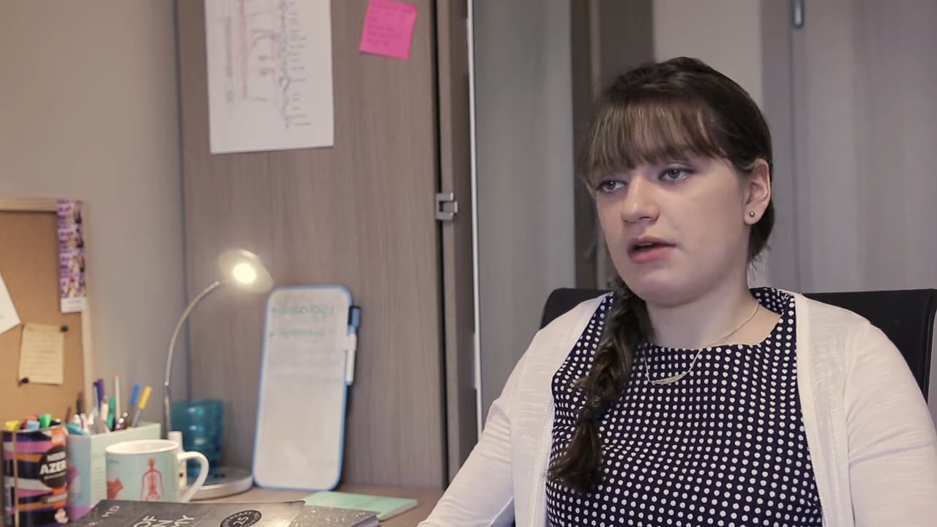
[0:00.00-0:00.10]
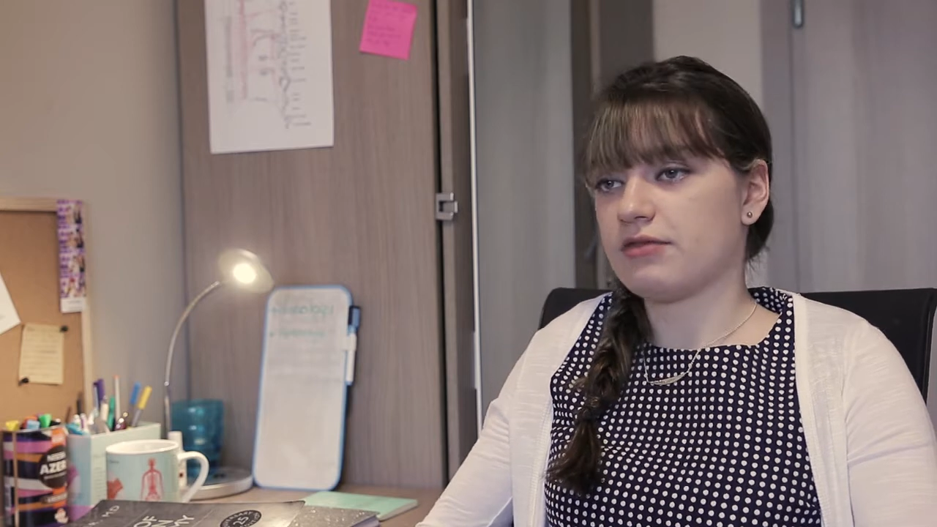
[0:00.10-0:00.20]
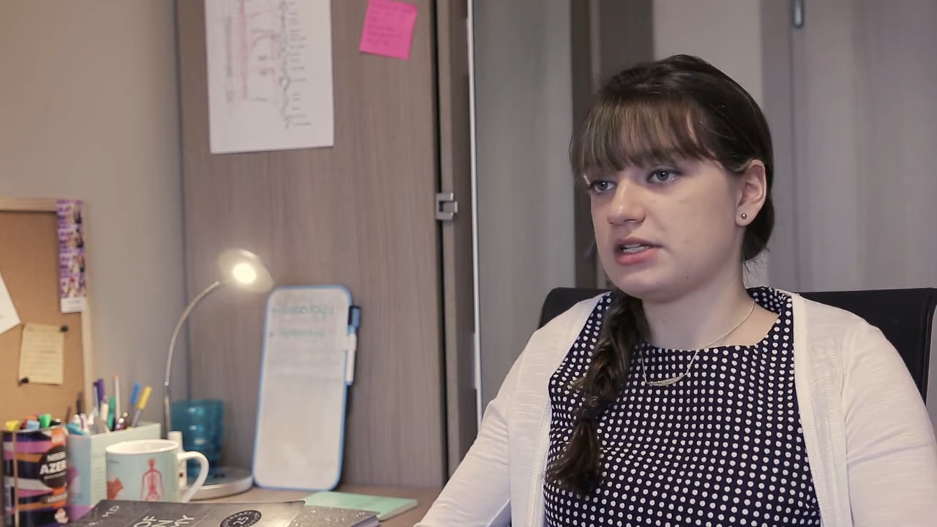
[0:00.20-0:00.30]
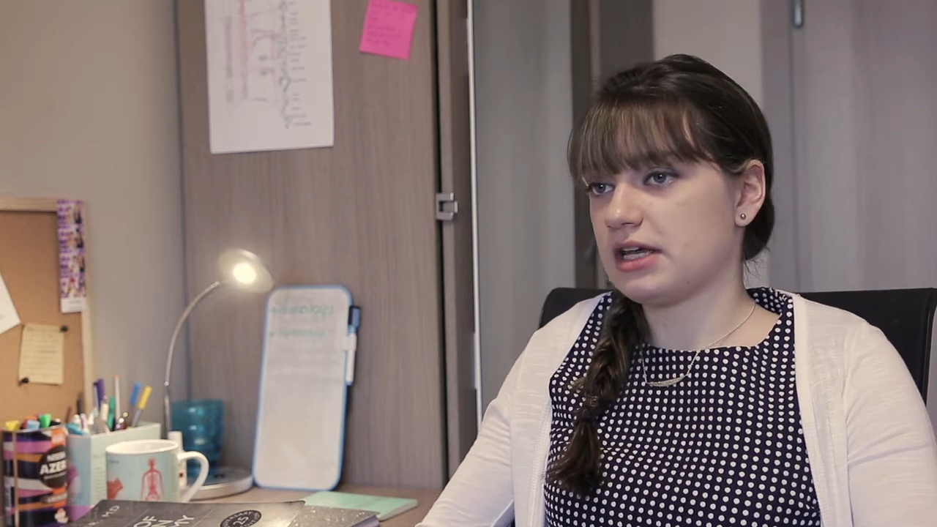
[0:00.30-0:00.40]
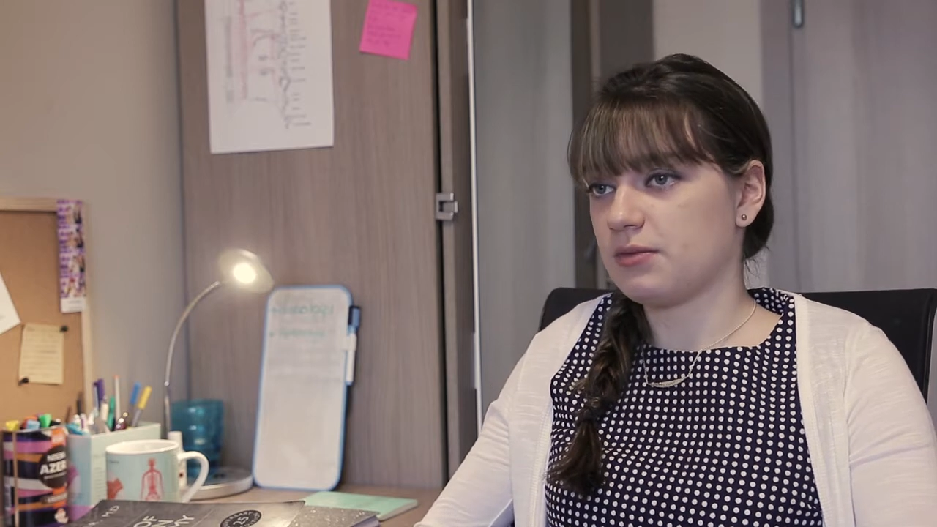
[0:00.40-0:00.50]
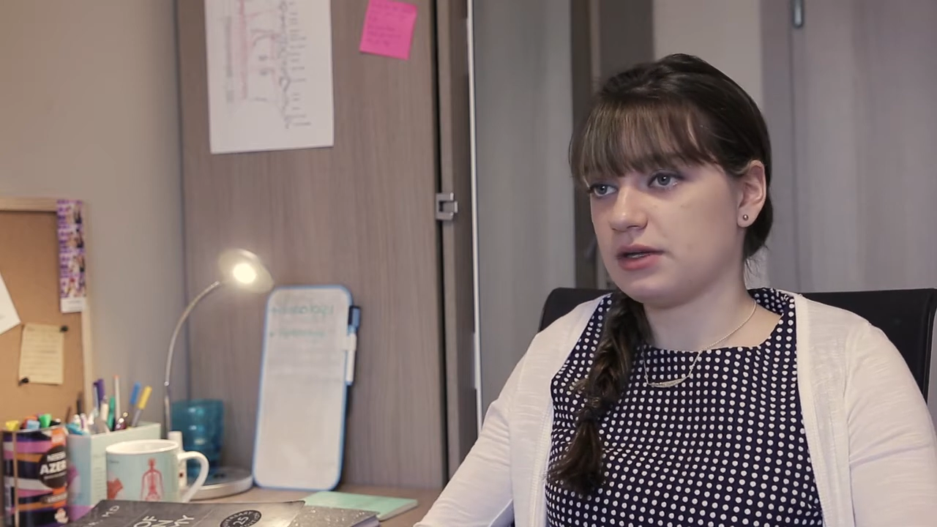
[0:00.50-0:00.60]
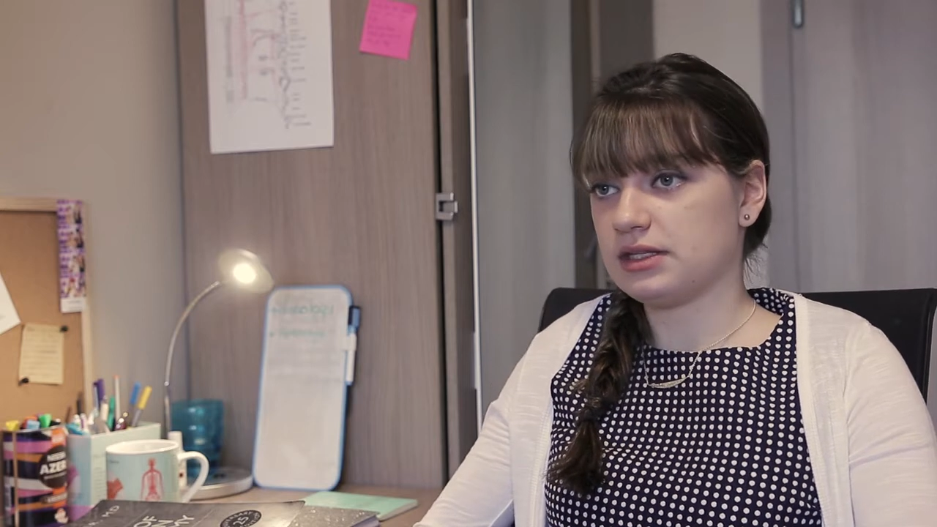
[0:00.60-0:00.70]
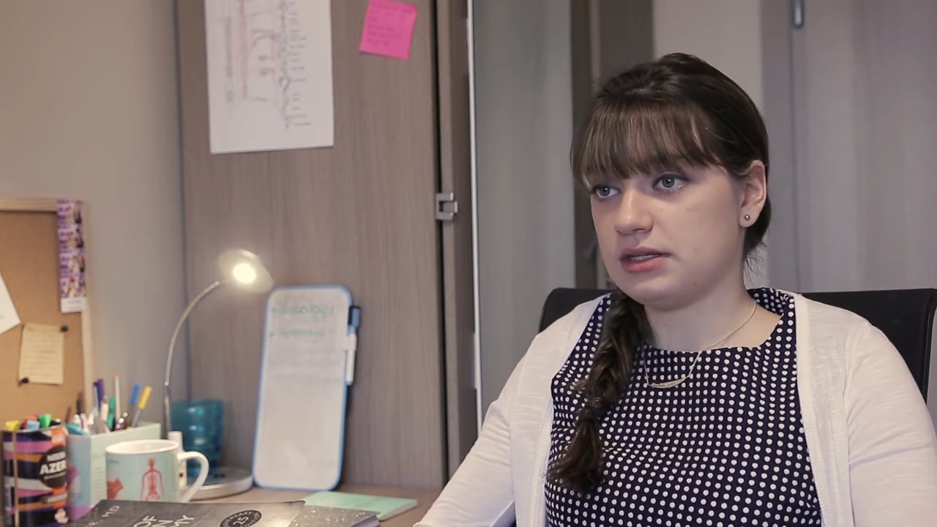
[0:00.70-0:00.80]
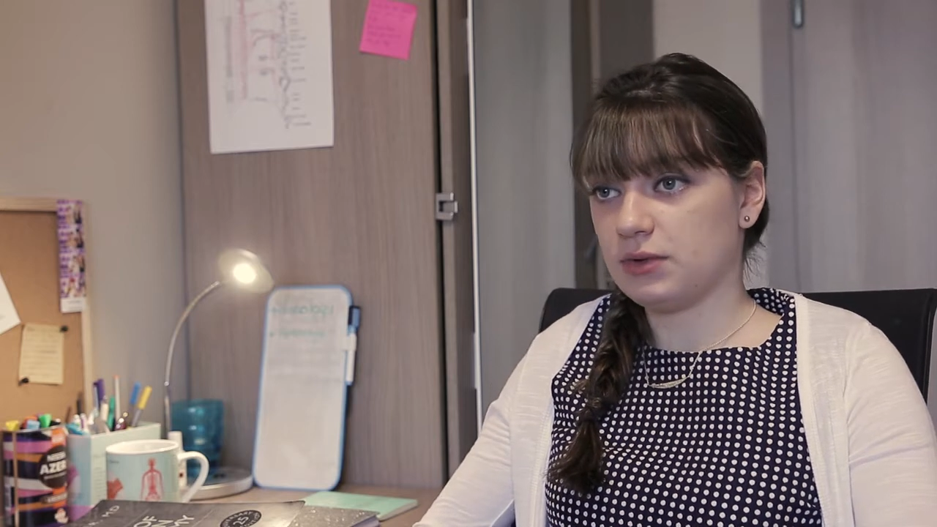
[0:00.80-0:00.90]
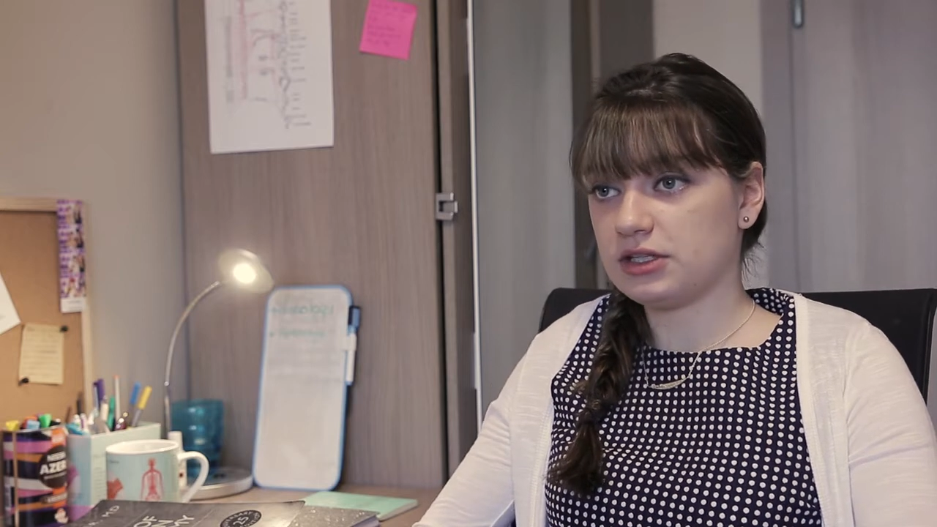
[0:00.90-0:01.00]
every day
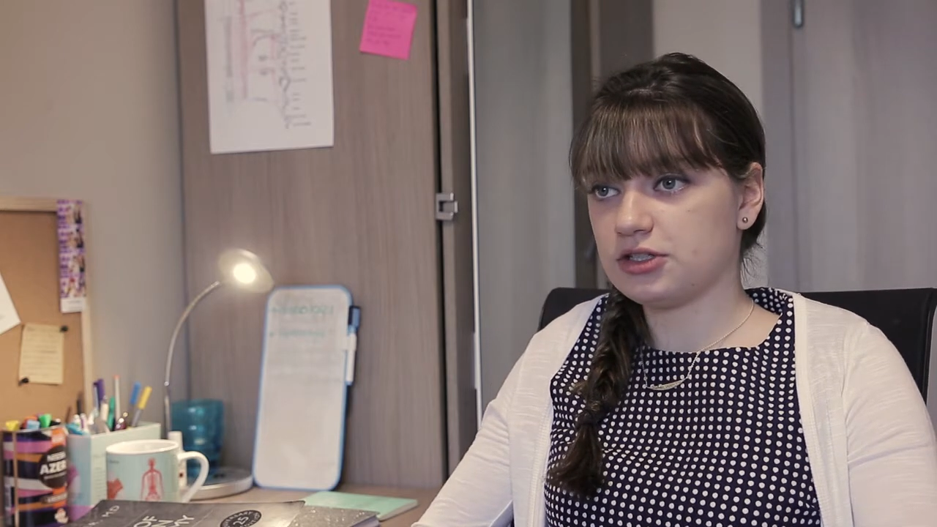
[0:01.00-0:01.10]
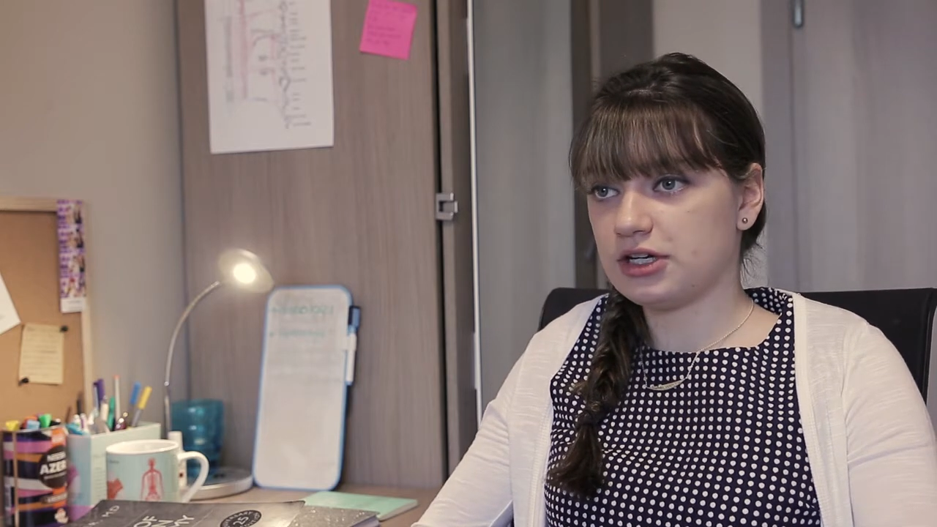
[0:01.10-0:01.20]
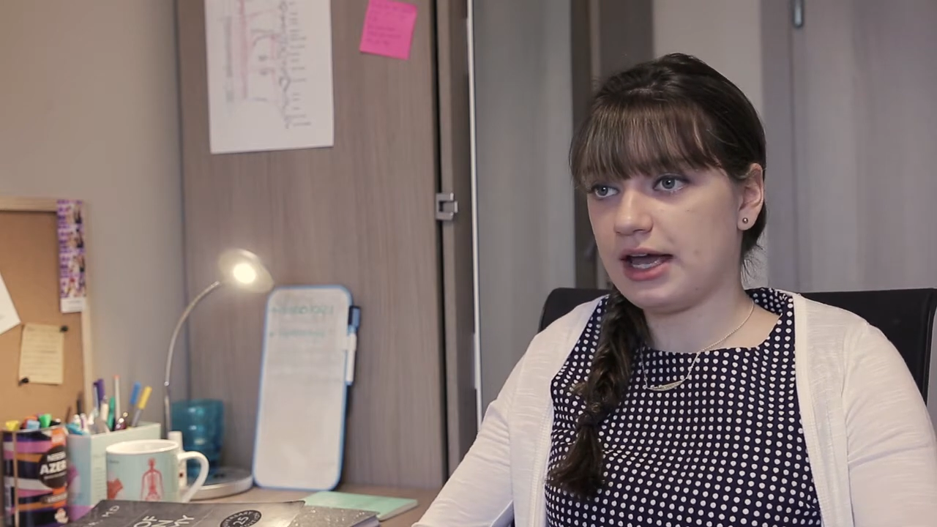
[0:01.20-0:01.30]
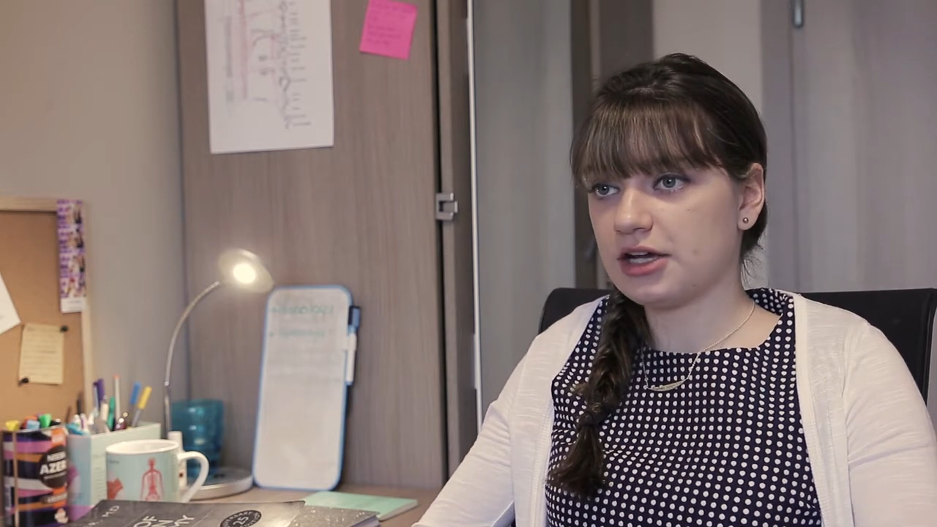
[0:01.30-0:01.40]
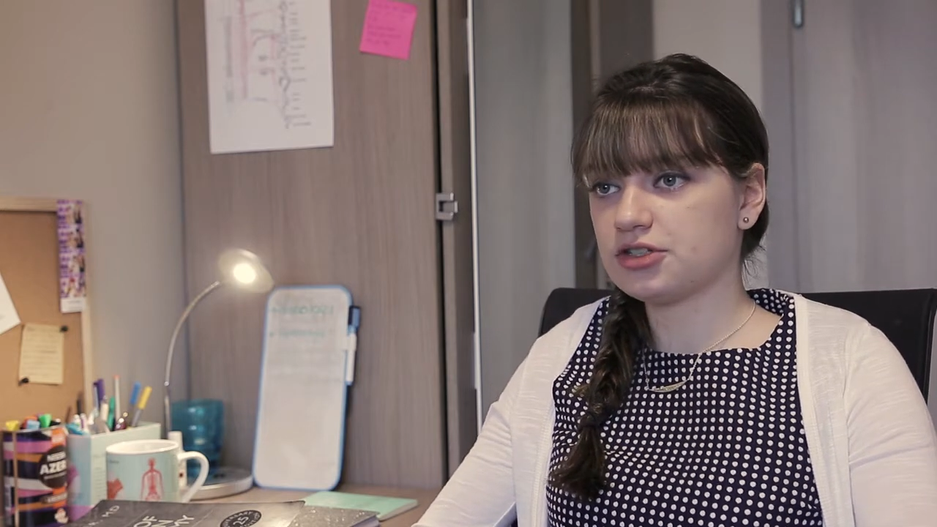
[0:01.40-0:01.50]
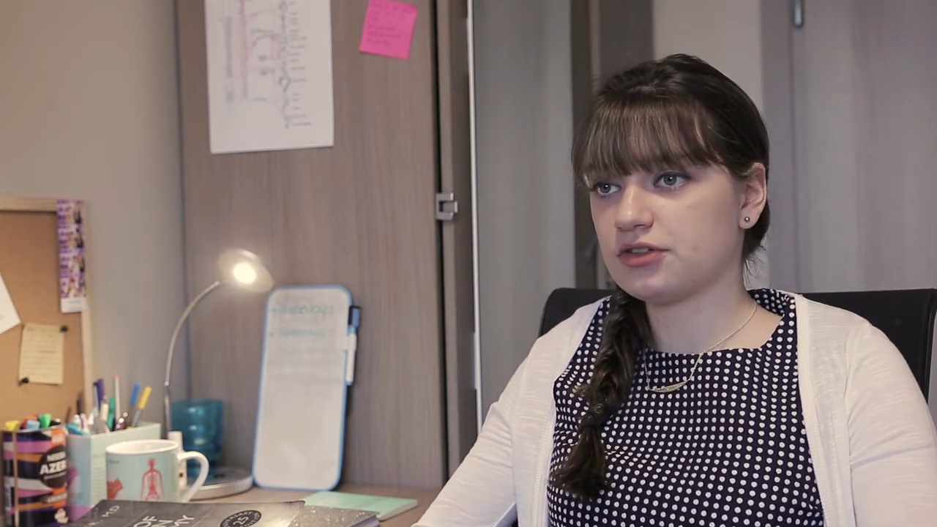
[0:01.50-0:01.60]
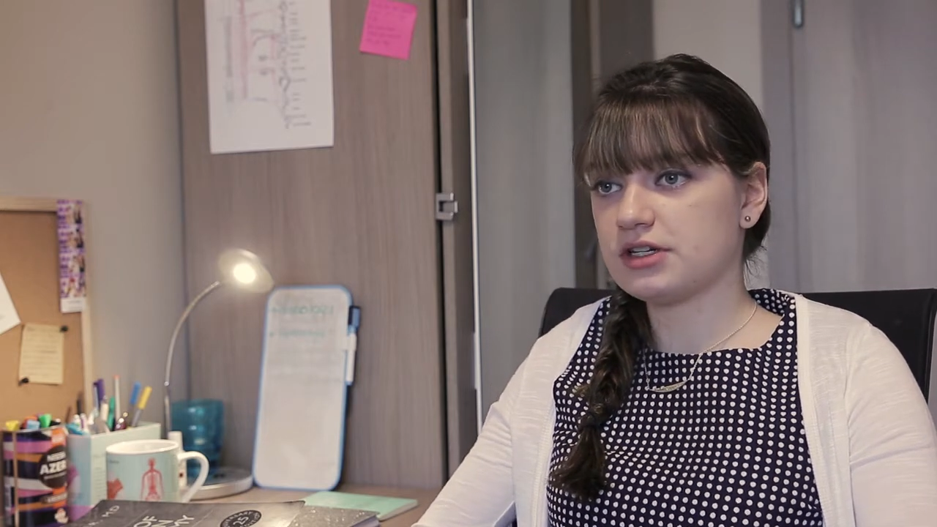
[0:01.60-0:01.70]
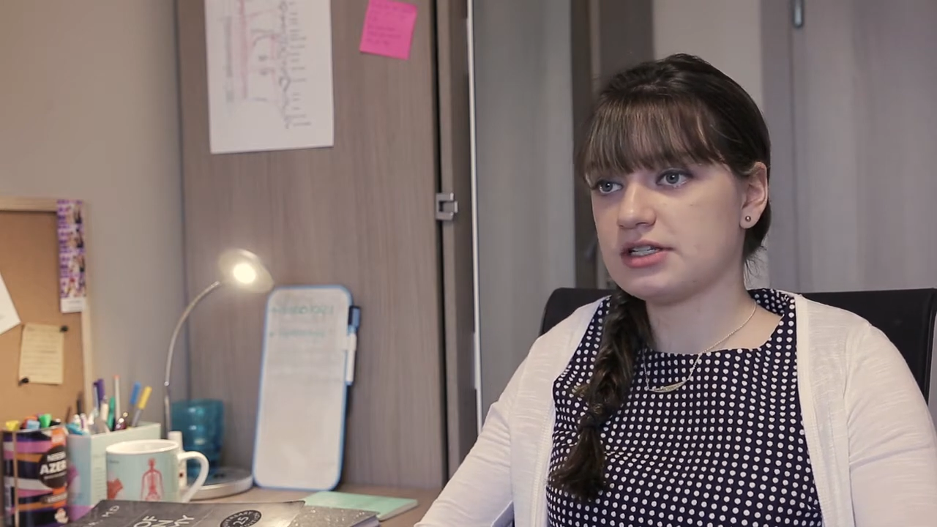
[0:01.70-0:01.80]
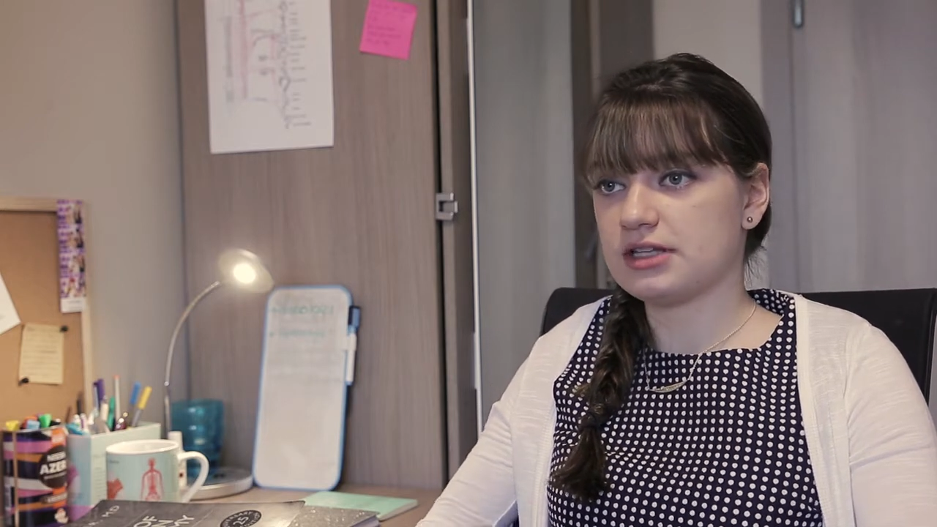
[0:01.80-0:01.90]
with your lecturers.